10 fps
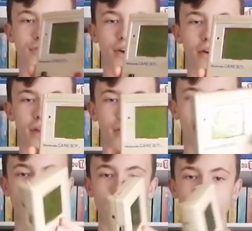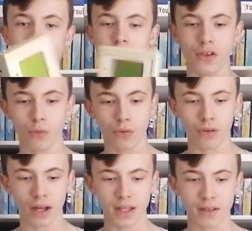inside. But this
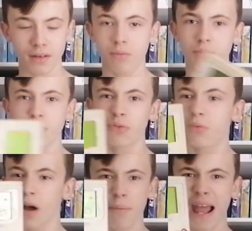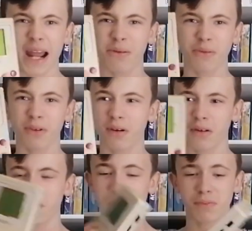was like £1
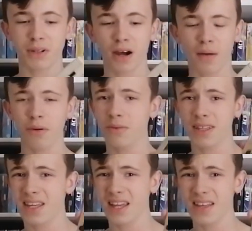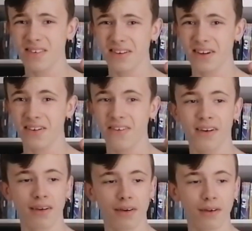a car boot years ago.
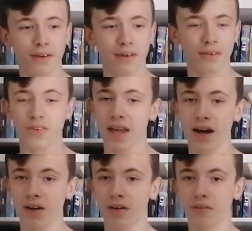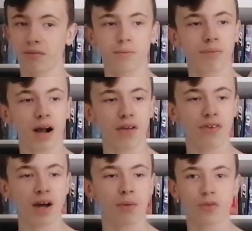So yeah, I couldn't
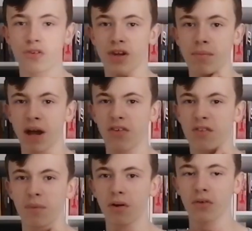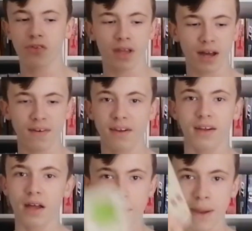pass it up. It was just in a massive box. So yeah,
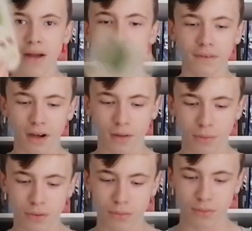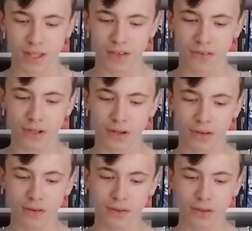£1 at the car boot years
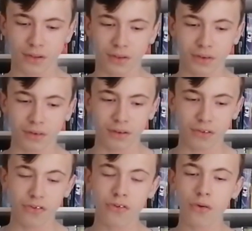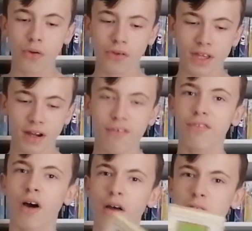ago. A sort of thing I
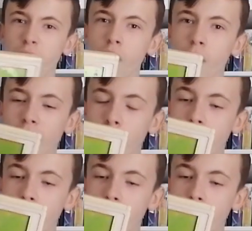thought about